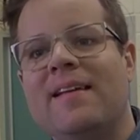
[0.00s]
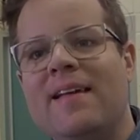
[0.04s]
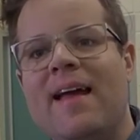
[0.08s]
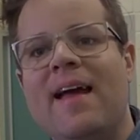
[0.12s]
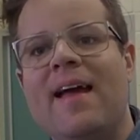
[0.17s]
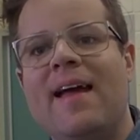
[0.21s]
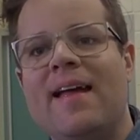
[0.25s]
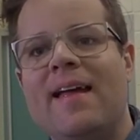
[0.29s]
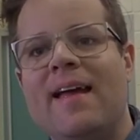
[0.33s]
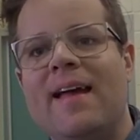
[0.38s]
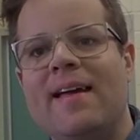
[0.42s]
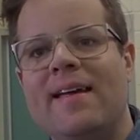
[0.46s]

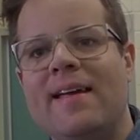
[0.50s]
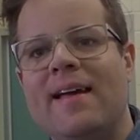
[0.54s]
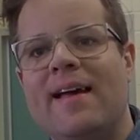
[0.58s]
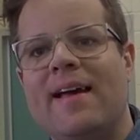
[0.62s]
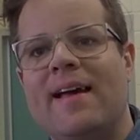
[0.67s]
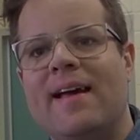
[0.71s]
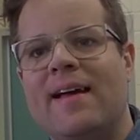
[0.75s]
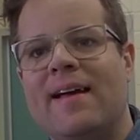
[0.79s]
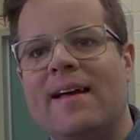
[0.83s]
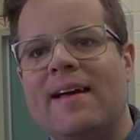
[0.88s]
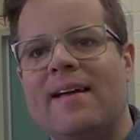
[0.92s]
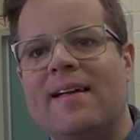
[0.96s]

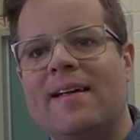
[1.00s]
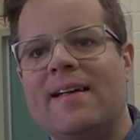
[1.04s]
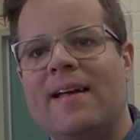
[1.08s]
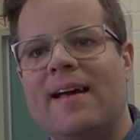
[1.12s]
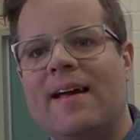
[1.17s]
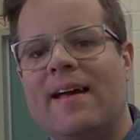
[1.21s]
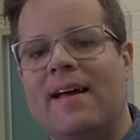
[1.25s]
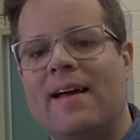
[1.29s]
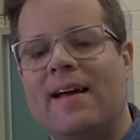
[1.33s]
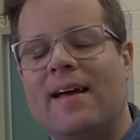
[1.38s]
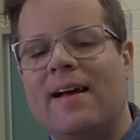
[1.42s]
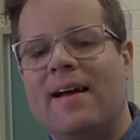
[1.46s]
Yeah.
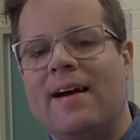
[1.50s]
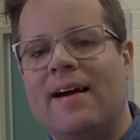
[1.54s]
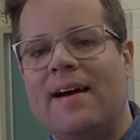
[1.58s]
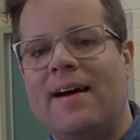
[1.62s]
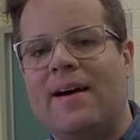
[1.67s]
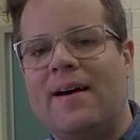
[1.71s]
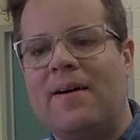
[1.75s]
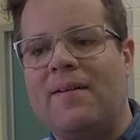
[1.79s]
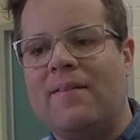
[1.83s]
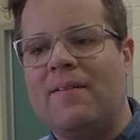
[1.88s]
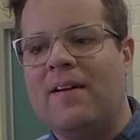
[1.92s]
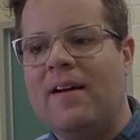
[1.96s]

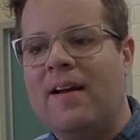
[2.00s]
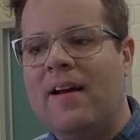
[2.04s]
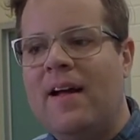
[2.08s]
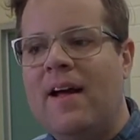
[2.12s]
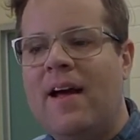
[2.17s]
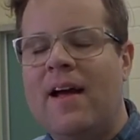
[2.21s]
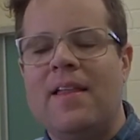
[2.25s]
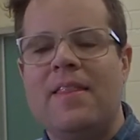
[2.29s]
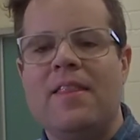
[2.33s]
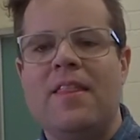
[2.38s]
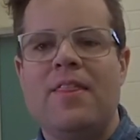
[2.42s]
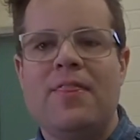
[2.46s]

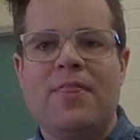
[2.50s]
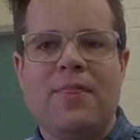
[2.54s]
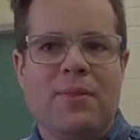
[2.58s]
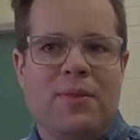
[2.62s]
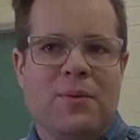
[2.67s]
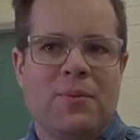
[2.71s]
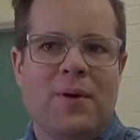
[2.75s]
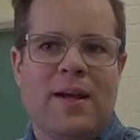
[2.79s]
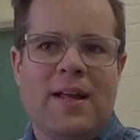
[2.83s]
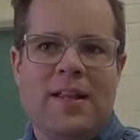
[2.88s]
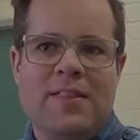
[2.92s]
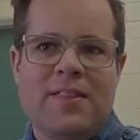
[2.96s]
And
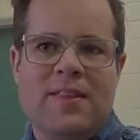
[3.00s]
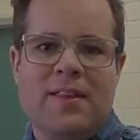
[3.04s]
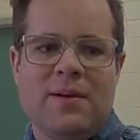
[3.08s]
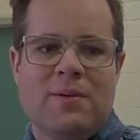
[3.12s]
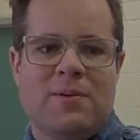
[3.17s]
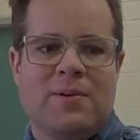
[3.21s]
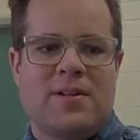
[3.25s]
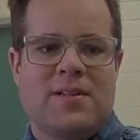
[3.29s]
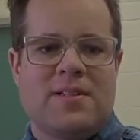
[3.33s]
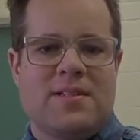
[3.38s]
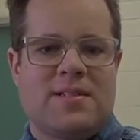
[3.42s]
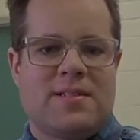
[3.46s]
the weird thing
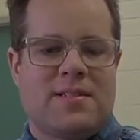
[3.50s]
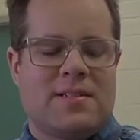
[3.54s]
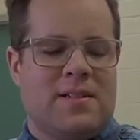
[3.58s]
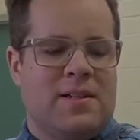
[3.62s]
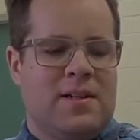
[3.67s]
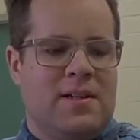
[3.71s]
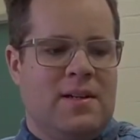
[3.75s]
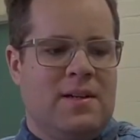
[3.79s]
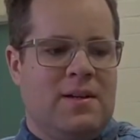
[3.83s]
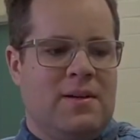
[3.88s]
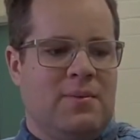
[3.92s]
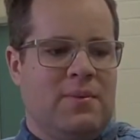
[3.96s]
was,
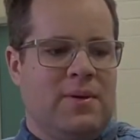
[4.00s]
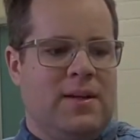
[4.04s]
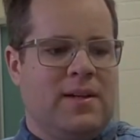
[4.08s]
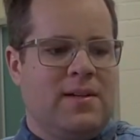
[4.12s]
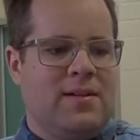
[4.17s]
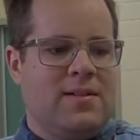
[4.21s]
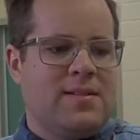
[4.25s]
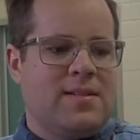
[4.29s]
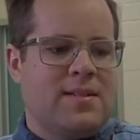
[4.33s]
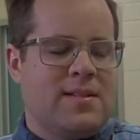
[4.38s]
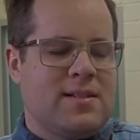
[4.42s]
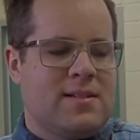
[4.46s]
we
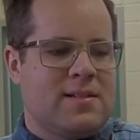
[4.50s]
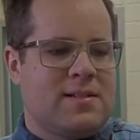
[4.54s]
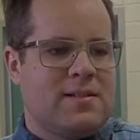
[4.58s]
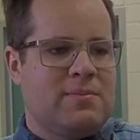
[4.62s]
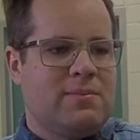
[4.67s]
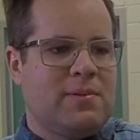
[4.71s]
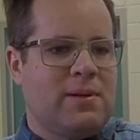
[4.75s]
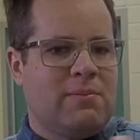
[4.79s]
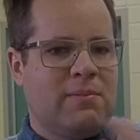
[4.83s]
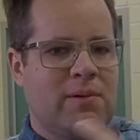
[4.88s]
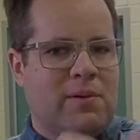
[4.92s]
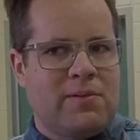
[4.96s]
used to,
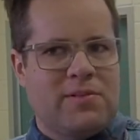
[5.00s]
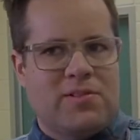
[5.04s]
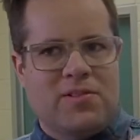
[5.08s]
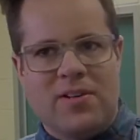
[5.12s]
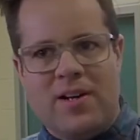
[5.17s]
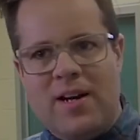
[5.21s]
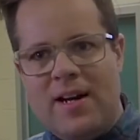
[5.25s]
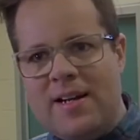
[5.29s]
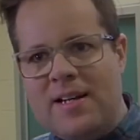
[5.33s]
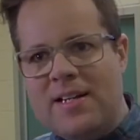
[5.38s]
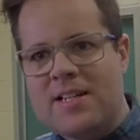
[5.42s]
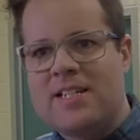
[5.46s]
when we were
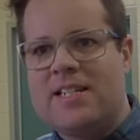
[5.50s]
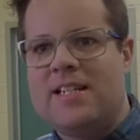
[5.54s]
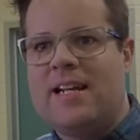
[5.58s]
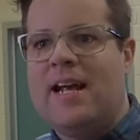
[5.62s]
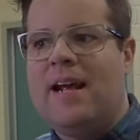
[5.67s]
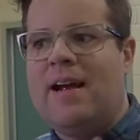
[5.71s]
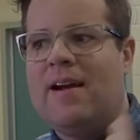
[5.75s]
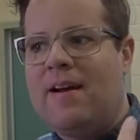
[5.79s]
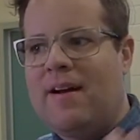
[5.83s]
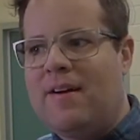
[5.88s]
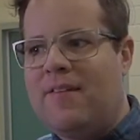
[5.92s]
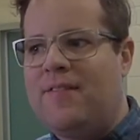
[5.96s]
trying to
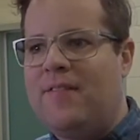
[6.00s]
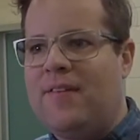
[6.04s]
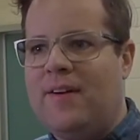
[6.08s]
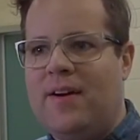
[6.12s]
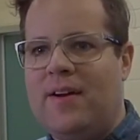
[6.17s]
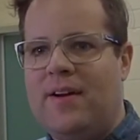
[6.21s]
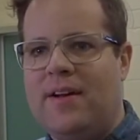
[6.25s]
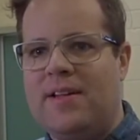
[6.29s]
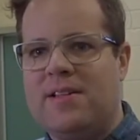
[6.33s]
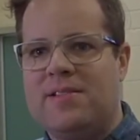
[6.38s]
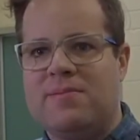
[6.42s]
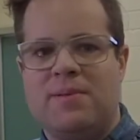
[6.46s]
share our
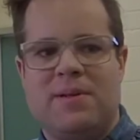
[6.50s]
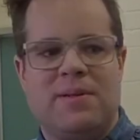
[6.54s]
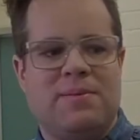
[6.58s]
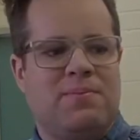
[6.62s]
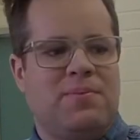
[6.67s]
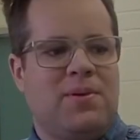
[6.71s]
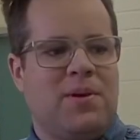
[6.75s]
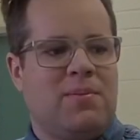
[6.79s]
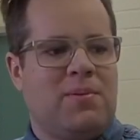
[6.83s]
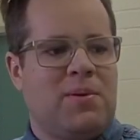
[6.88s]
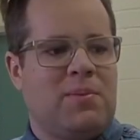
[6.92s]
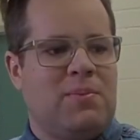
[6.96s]
photos, we'd
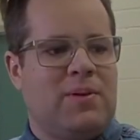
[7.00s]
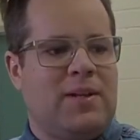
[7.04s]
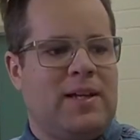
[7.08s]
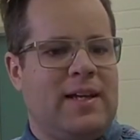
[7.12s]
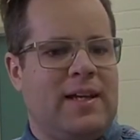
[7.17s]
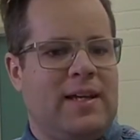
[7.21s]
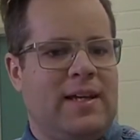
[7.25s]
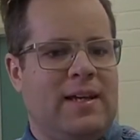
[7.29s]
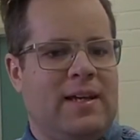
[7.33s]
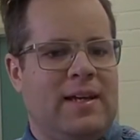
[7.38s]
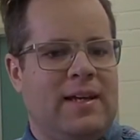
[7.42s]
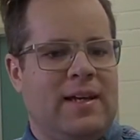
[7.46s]

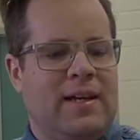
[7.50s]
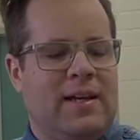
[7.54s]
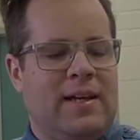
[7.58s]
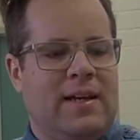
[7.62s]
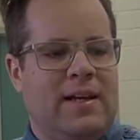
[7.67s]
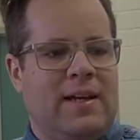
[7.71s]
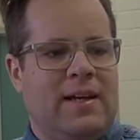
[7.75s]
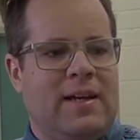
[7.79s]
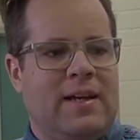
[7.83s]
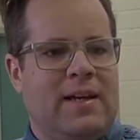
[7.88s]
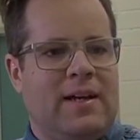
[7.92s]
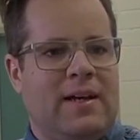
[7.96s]
probably
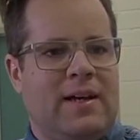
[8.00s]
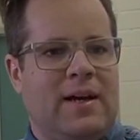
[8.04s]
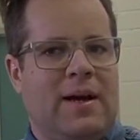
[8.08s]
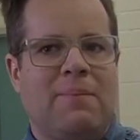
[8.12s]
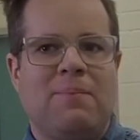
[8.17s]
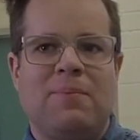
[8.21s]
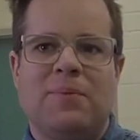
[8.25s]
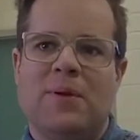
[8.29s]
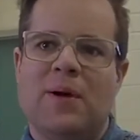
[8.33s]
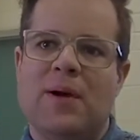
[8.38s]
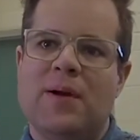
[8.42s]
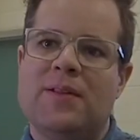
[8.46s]

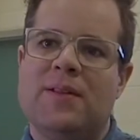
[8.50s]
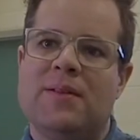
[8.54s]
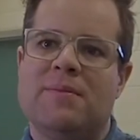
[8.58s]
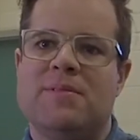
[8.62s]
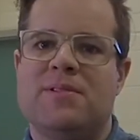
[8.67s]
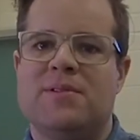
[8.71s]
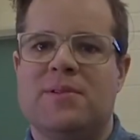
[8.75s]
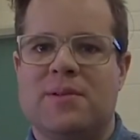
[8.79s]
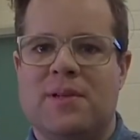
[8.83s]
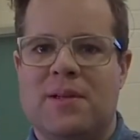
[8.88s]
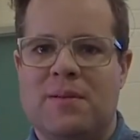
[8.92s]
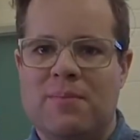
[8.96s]
upload them
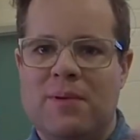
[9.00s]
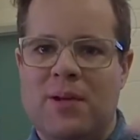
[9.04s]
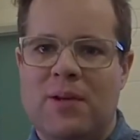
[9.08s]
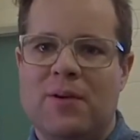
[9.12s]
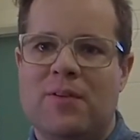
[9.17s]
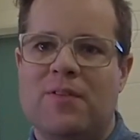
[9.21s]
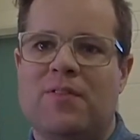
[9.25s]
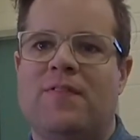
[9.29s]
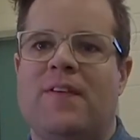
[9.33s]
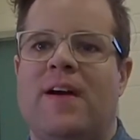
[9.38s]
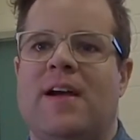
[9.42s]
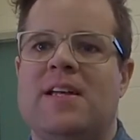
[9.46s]
to a
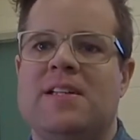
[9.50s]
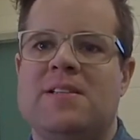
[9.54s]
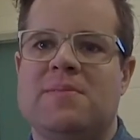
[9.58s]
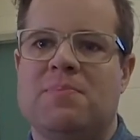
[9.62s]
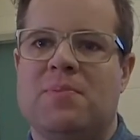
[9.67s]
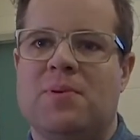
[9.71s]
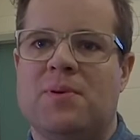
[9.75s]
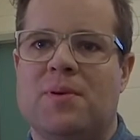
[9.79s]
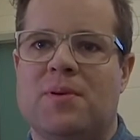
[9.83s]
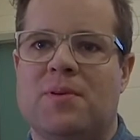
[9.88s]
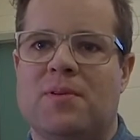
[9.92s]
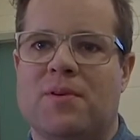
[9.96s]
communal
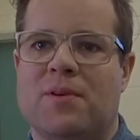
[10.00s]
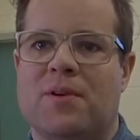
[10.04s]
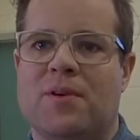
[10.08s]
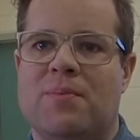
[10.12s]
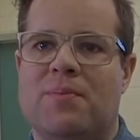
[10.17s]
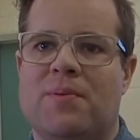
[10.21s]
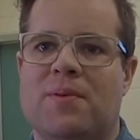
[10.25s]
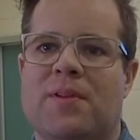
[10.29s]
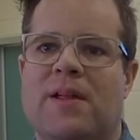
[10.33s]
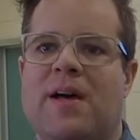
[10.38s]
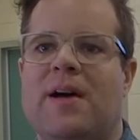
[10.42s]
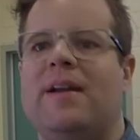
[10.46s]
Facebook
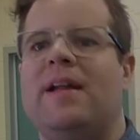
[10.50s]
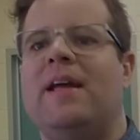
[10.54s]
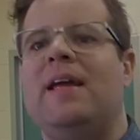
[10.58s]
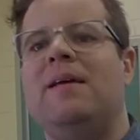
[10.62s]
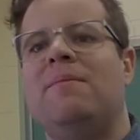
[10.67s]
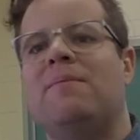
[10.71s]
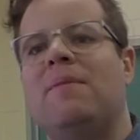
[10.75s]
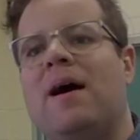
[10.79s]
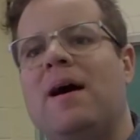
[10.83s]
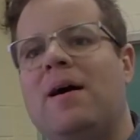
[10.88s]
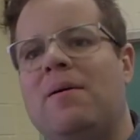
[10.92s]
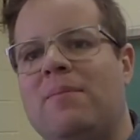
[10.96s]
group, or they'd
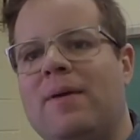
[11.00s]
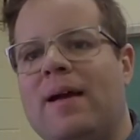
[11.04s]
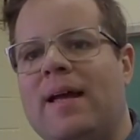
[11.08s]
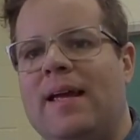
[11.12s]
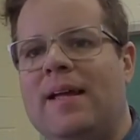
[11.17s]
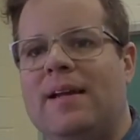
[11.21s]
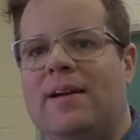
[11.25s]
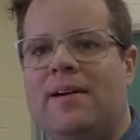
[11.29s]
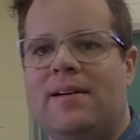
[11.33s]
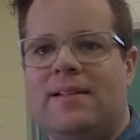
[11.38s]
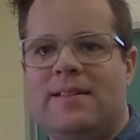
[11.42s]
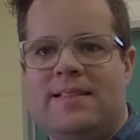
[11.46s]
email
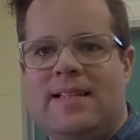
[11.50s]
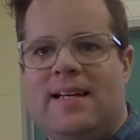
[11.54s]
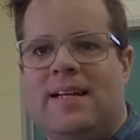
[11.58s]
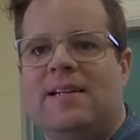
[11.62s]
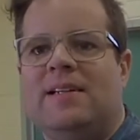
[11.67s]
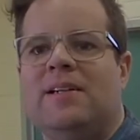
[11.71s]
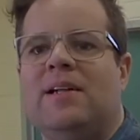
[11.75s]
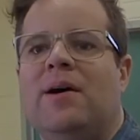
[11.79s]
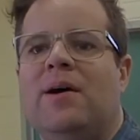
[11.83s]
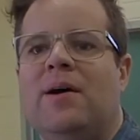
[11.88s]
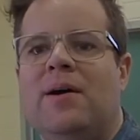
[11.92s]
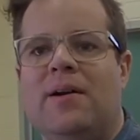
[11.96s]
me and I'd
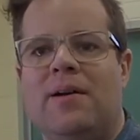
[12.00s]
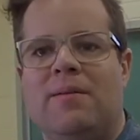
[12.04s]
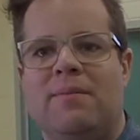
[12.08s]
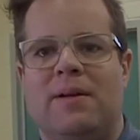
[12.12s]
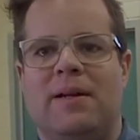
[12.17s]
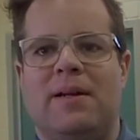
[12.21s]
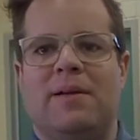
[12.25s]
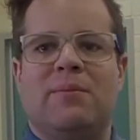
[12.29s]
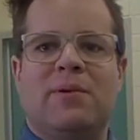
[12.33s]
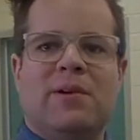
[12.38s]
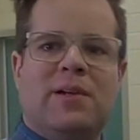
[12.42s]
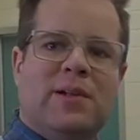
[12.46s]
download them
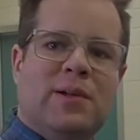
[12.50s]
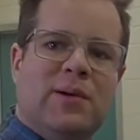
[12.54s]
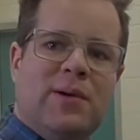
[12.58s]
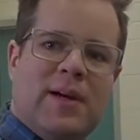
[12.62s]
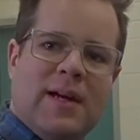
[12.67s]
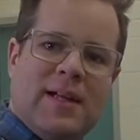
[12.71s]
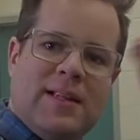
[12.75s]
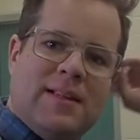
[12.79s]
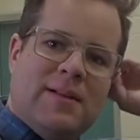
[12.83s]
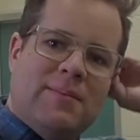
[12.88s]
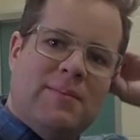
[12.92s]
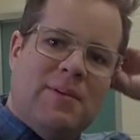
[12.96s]
and we'd
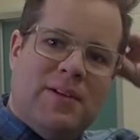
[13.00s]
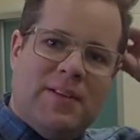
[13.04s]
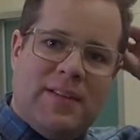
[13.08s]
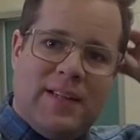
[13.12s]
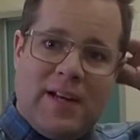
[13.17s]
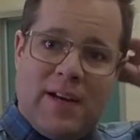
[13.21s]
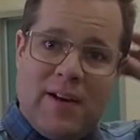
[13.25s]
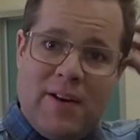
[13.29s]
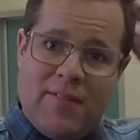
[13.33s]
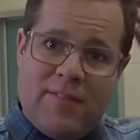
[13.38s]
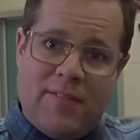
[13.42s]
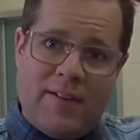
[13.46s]
look at them on
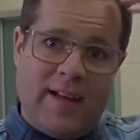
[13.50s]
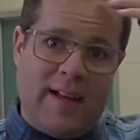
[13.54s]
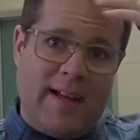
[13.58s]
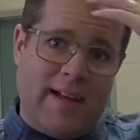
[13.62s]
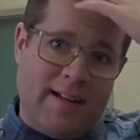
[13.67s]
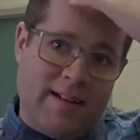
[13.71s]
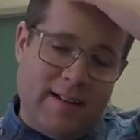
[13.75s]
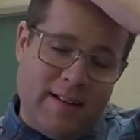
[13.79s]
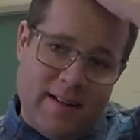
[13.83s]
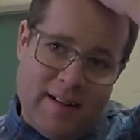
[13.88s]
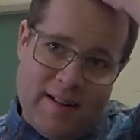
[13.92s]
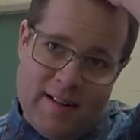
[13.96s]
the
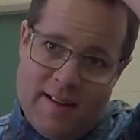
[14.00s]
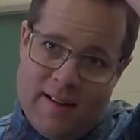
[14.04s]
overhead.